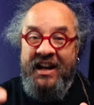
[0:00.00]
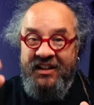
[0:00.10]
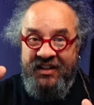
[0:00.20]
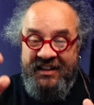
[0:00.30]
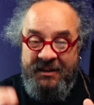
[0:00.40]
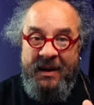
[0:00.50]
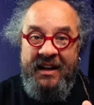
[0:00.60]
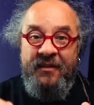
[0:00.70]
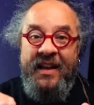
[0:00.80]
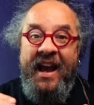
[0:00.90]
change the
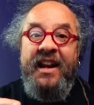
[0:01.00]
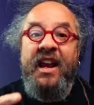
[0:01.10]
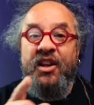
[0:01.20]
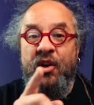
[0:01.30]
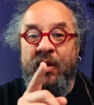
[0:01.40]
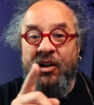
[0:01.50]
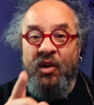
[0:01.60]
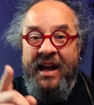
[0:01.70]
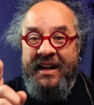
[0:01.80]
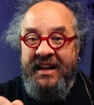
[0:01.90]
speed of that. You can
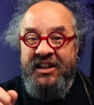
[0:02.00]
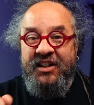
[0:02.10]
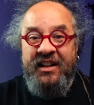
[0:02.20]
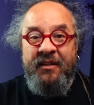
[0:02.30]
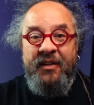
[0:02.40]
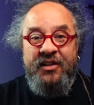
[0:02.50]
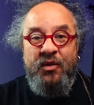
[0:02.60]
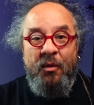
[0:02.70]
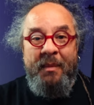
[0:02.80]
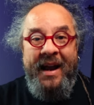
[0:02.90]
look at each
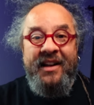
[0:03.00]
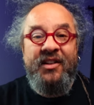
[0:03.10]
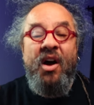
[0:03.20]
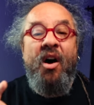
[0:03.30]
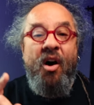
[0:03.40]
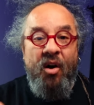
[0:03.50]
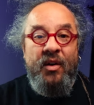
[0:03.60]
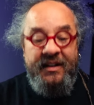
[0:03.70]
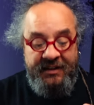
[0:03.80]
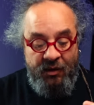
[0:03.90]
individual band
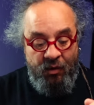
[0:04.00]
on its